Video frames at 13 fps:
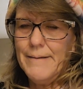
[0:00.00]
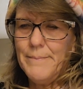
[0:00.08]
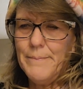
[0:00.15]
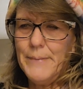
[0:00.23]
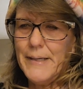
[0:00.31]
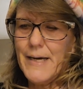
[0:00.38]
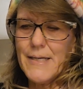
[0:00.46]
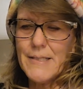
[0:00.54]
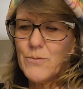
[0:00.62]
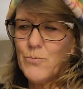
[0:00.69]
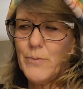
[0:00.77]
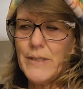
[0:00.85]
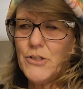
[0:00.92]
because
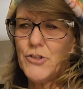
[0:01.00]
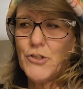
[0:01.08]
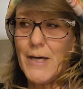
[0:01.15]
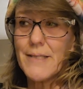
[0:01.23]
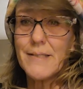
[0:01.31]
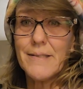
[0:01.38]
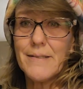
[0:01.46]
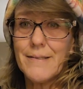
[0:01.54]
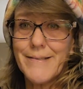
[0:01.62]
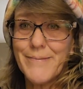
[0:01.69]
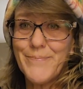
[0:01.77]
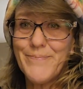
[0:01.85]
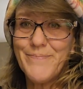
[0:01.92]
we just
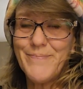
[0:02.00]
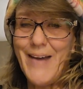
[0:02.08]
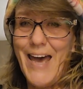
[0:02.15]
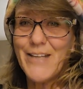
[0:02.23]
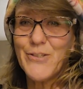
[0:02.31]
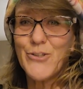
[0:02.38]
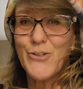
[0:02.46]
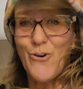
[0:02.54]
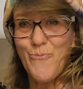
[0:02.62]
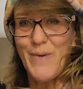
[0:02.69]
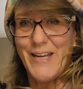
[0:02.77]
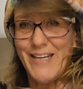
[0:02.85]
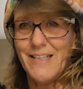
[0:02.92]
had so
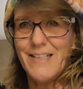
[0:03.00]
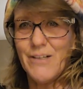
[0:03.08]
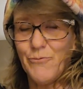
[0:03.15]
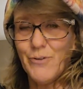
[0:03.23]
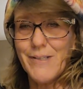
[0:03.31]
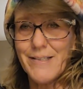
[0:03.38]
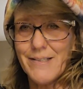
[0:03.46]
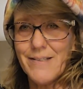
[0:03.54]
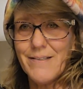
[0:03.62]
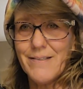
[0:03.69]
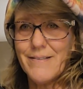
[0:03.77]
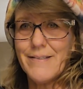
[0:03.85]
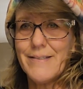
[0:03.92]
many
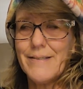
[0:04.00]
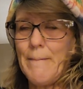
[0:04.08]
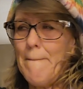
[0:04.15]
differences,